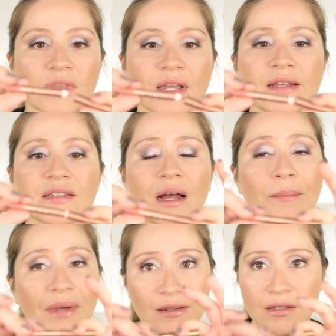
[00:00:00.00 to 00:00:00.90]
It's
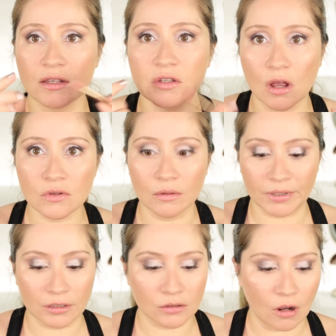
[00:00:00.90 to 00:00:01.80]
amazing. It's also on
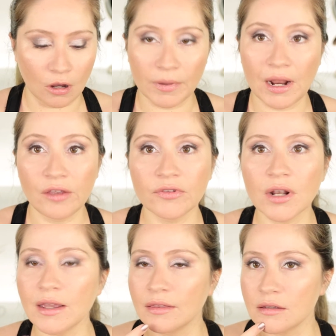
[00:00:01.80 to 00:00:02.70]
Pillow Talk. But I feel
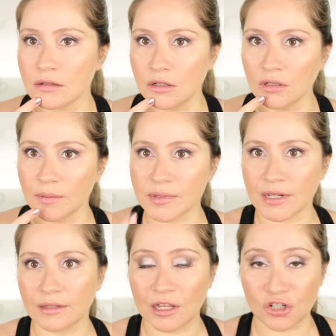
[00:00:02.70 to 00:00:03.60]
like this new
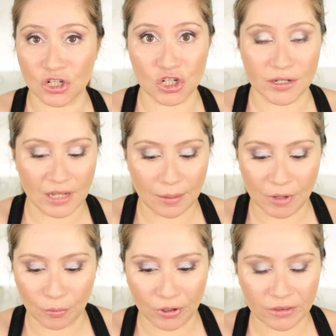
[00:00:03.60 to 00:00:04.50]
lipstick that she just came
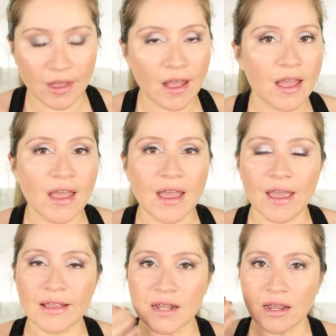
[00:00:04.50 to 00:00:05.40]
up with
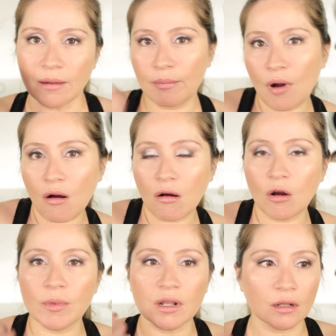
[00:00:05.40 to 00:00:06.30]
is like a
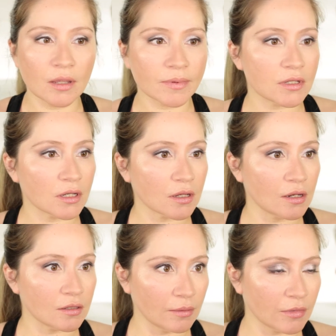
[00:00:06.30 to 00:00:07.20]
balm and a lipstick at
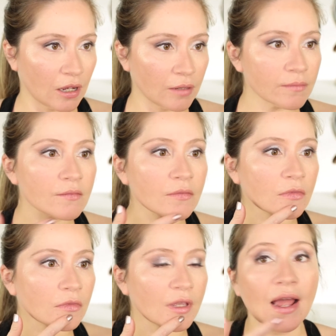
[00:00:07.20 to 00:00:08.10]
the same time.
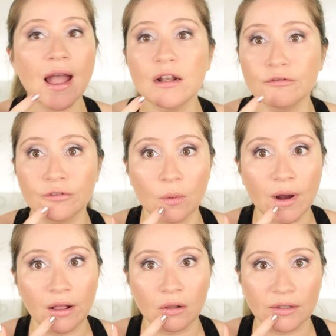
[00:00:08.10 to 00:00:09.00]
And I had it for a
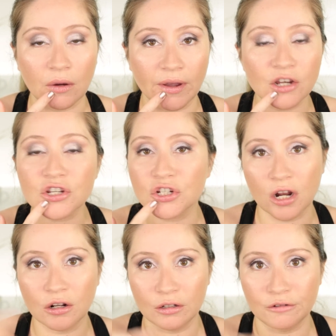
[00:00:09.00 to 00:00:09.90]
while now. I actually
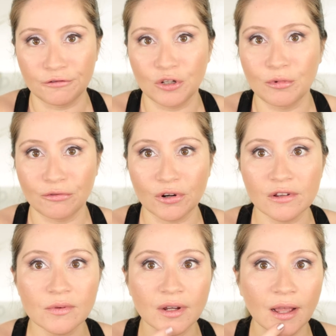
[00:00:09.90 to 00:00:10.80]
shot another video before
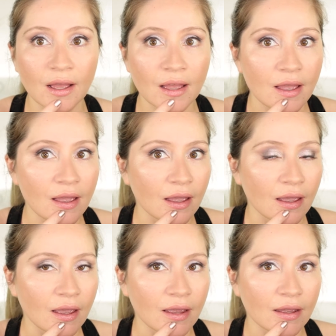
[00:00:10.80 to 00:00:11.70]
this one.
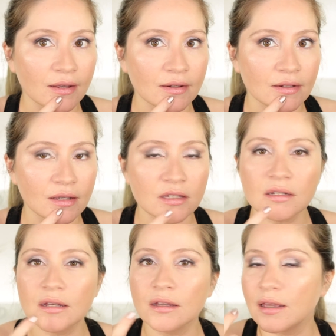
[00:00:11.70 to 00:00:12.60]
And
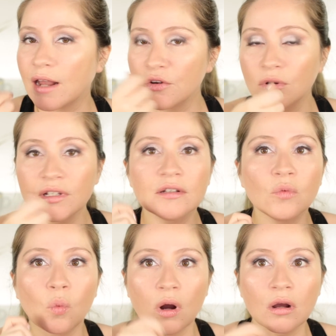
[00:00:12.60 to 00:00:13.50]
I only did
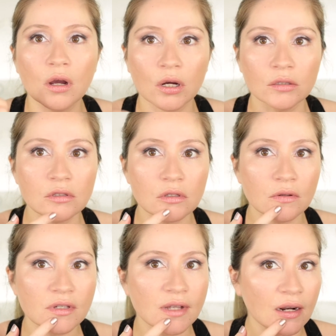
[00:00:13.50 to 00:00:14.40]
one coat, so
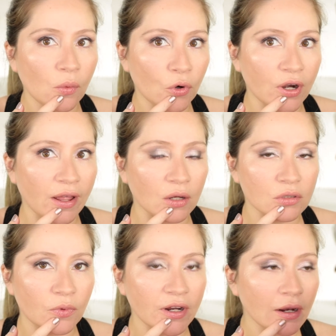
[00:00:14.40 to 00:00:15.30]
it's kind of worn
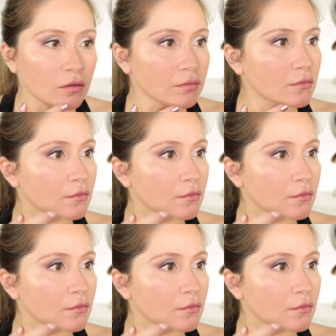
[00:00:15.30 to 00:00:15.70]
out right now.